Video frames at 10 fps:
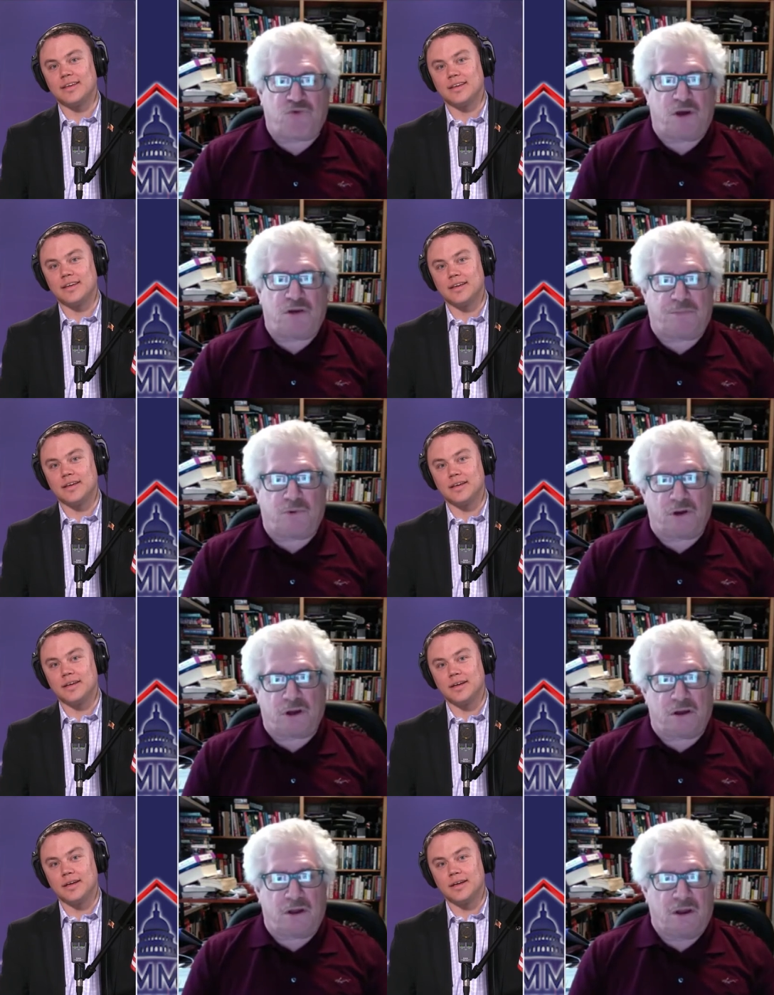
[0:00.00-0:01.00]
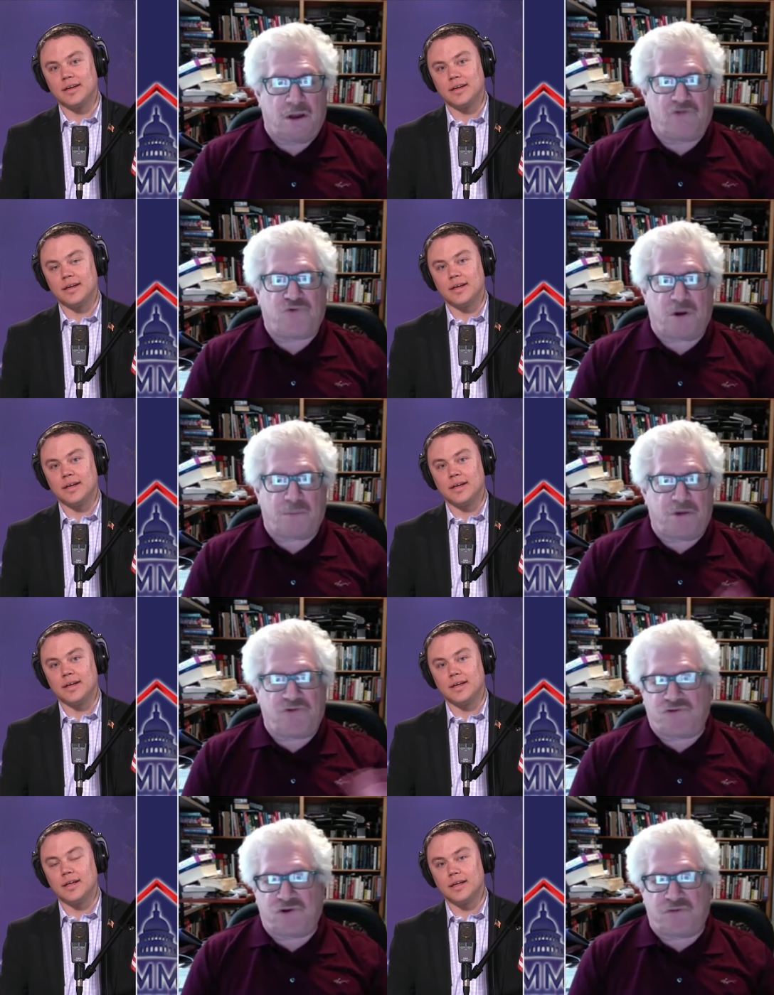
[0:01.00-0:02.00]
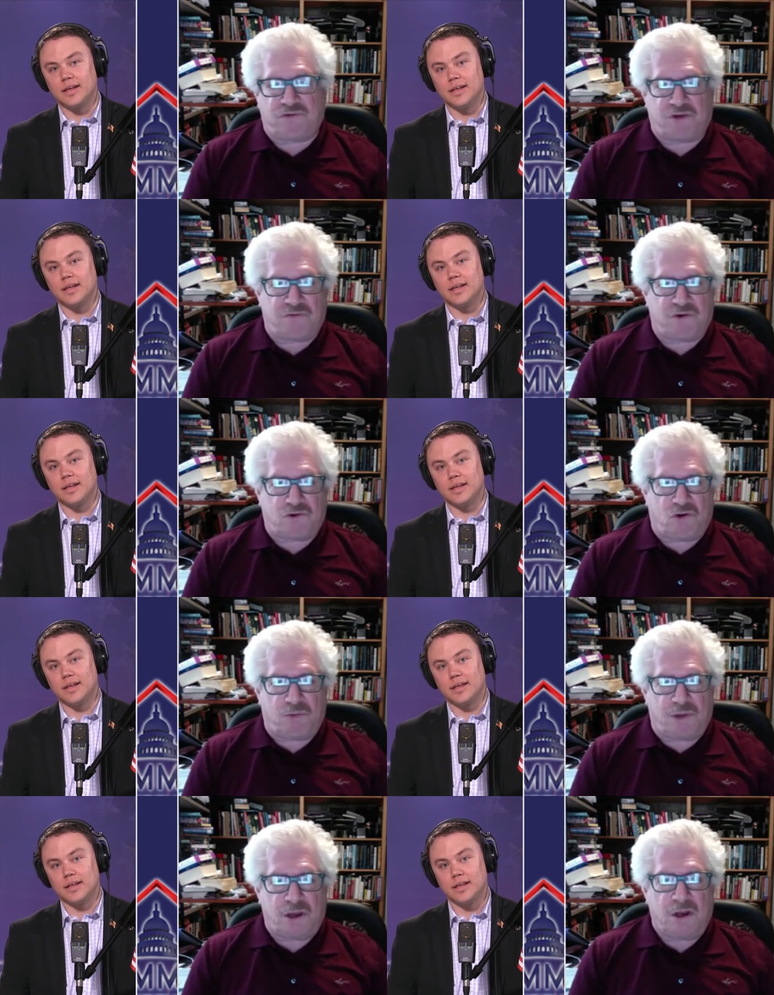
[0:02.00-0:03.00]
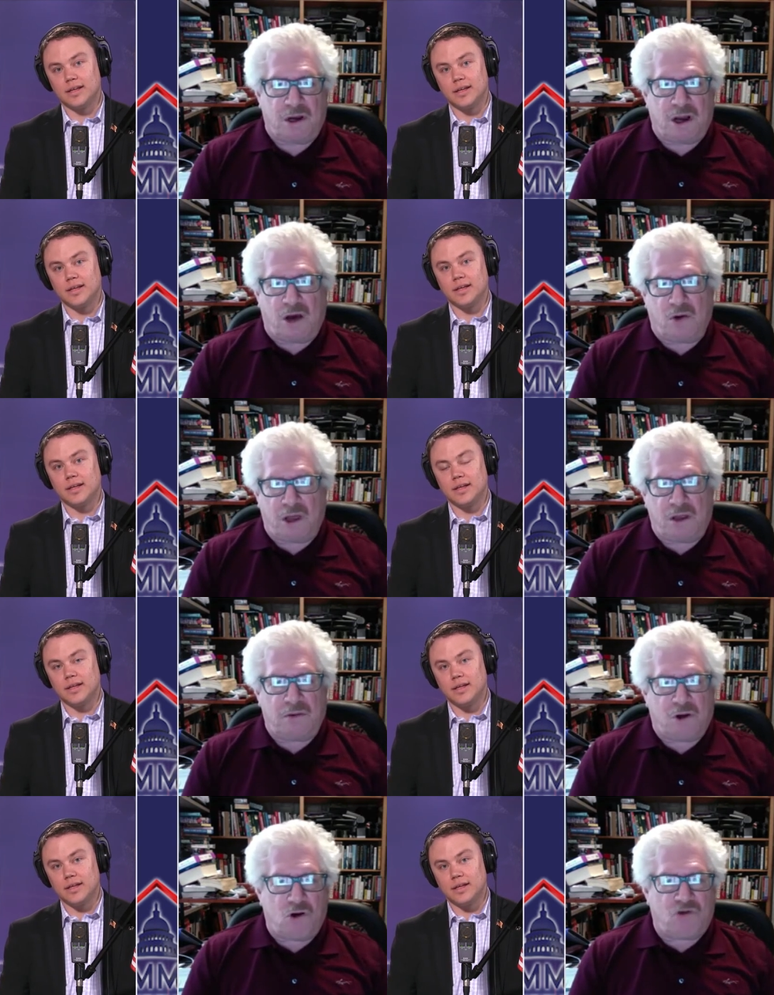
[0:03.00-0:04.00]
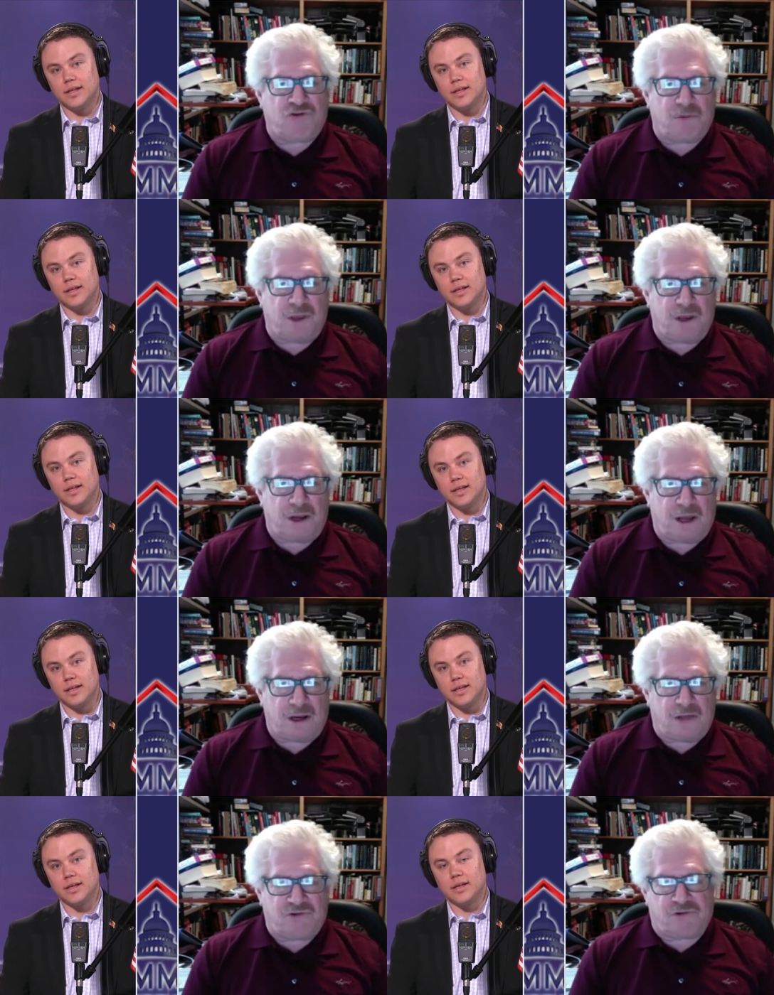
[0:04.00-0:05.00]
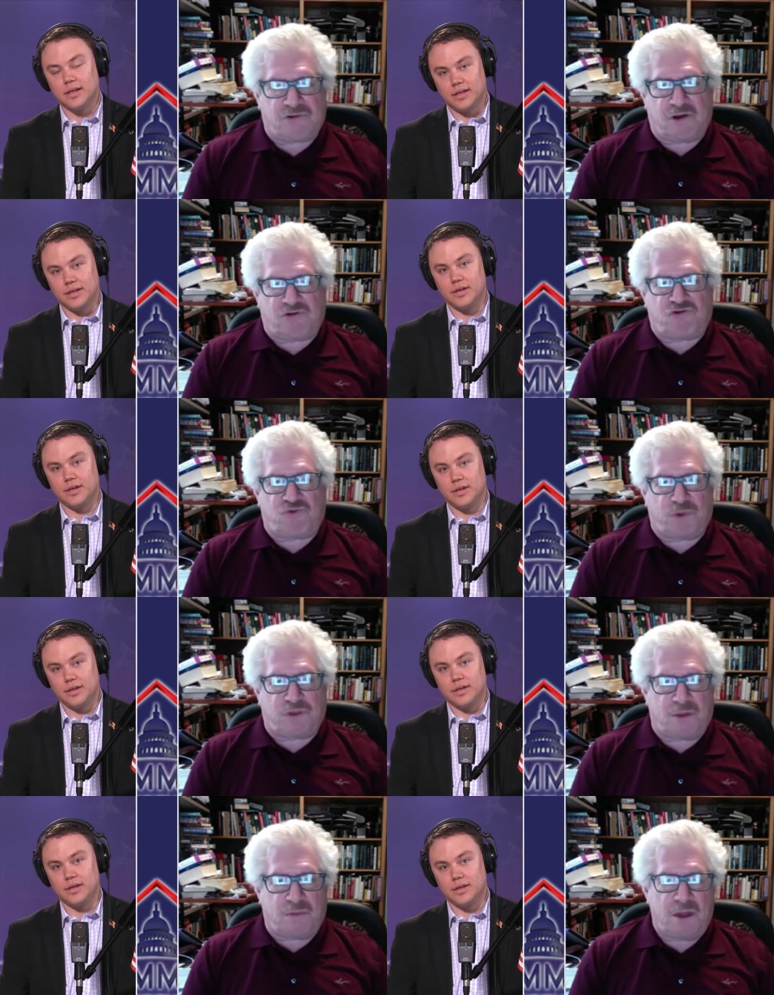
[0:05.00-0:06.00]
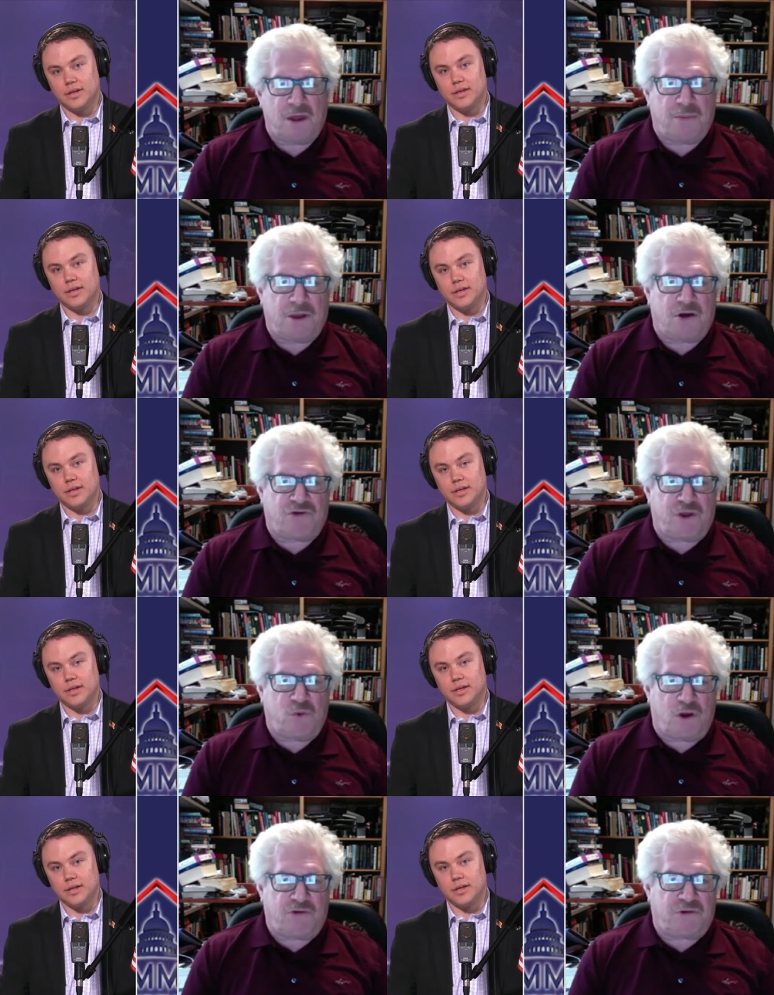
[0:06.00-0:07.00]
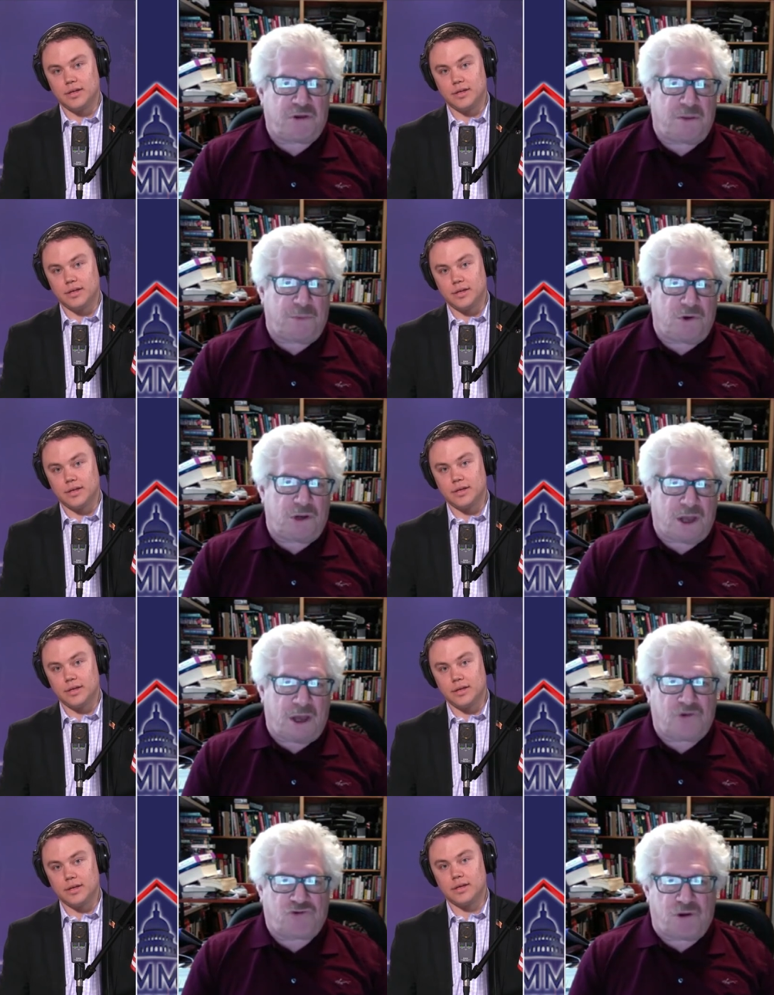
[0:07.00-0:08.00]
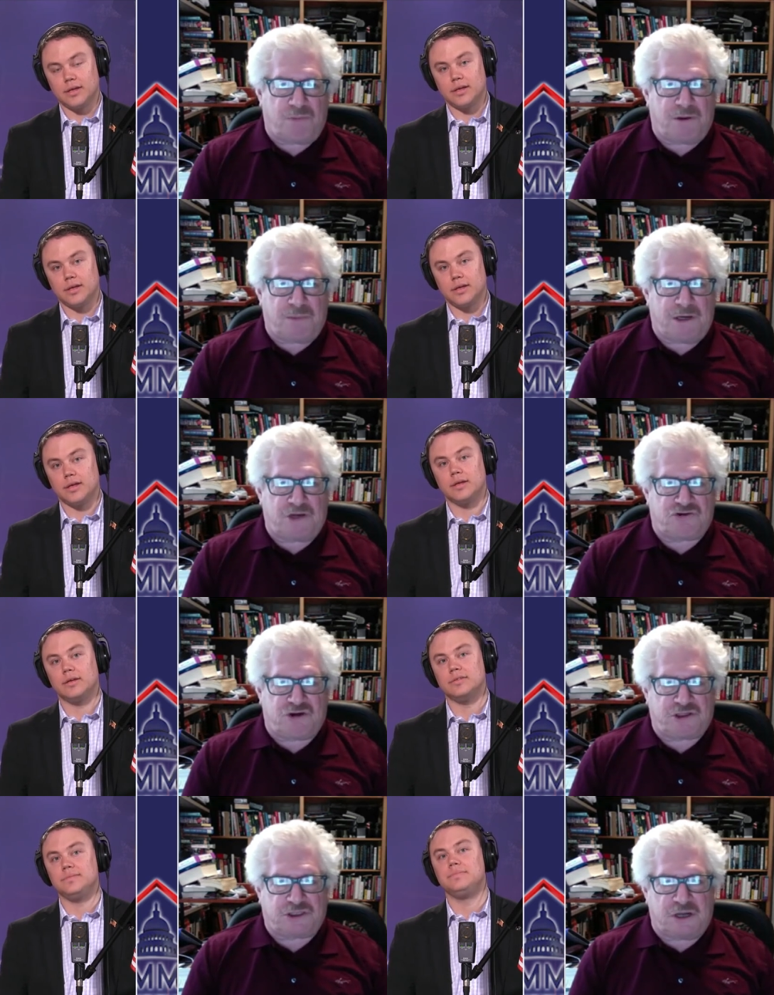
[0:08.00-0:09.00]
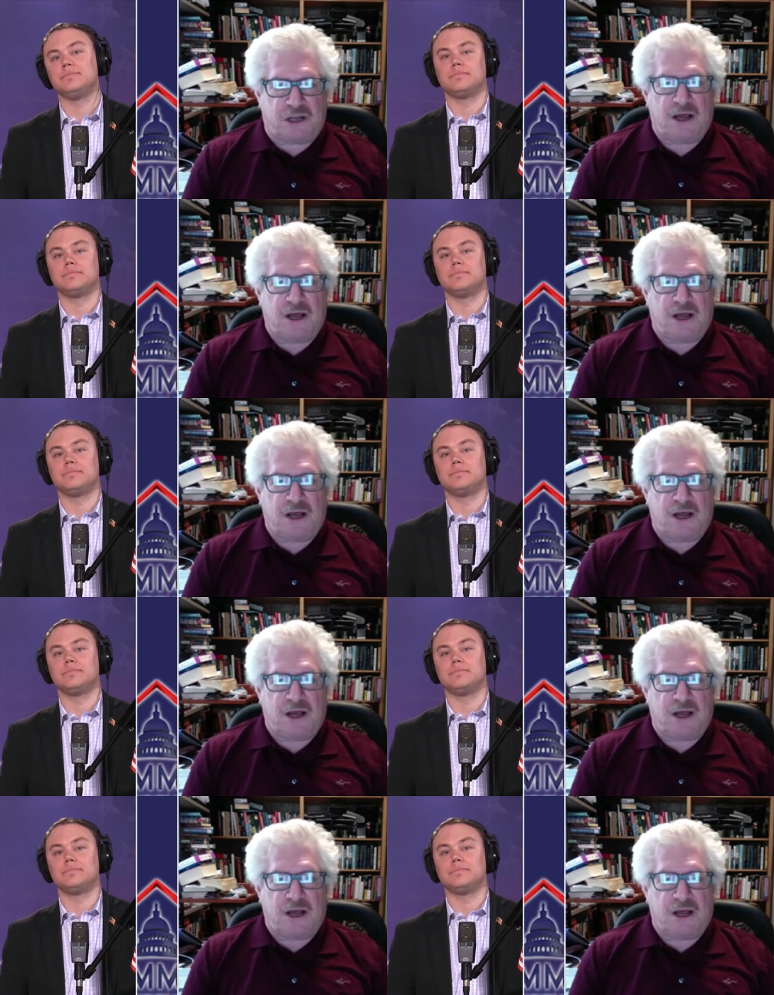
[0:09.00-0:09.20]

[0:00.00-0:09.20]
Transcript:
Speaker 1: what the board of Go- here's what a postal service governor told me? No, he calls them in and he has discussions with them because he wants to communicate Trump administration